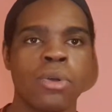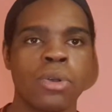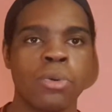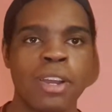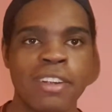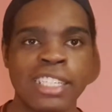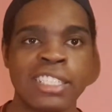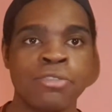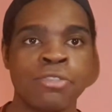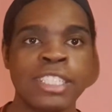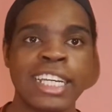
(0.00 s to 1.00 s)
Whereas the
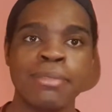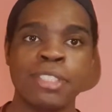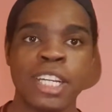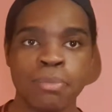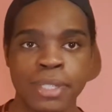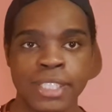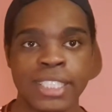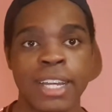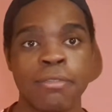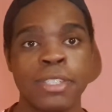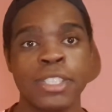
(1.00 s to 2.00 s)
three-time champions
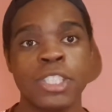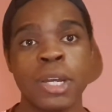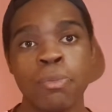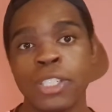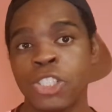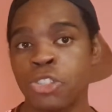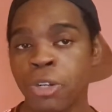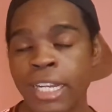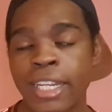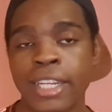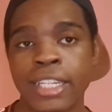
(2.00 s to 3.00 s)
have been somewhat
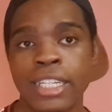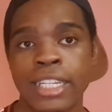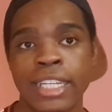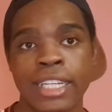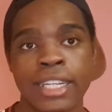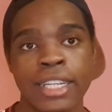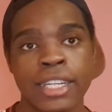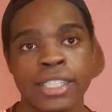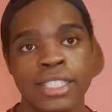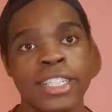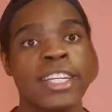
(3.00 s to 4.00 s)
struggling in the league,
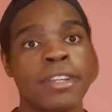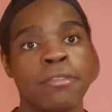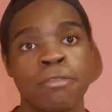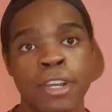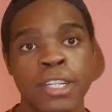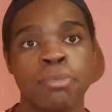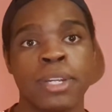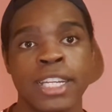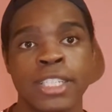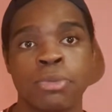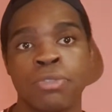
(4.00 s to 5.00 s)
sitting in third
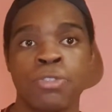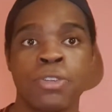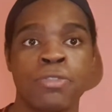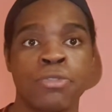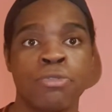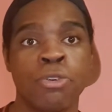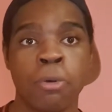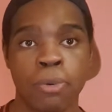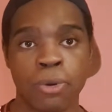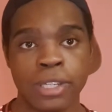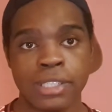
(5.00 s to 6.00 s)
place with 54
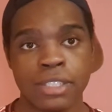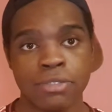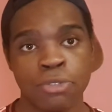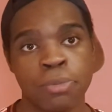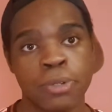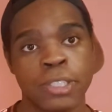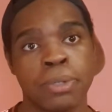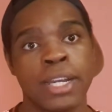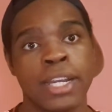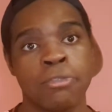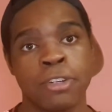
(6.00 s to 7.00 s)
points, 4 points
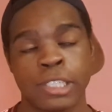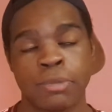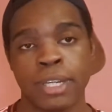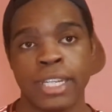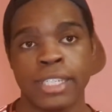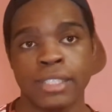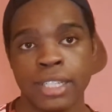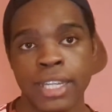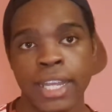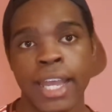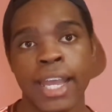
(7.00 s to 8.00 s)
behind first place,
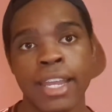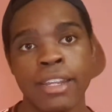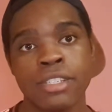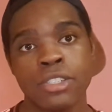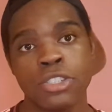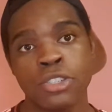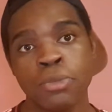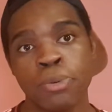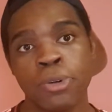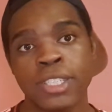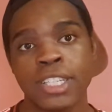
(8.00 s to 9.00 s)
and 2
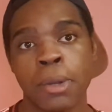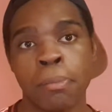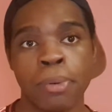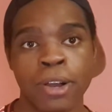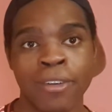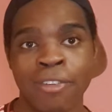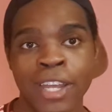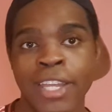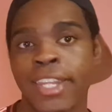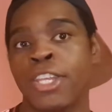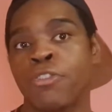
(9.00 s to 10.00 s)
points above
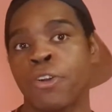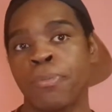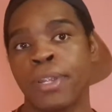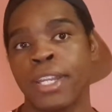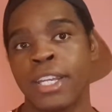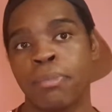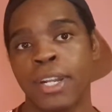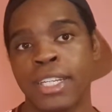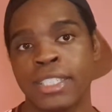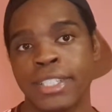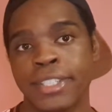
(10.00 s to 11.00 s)
the Europa League
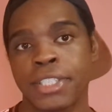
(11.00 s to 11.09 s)
places.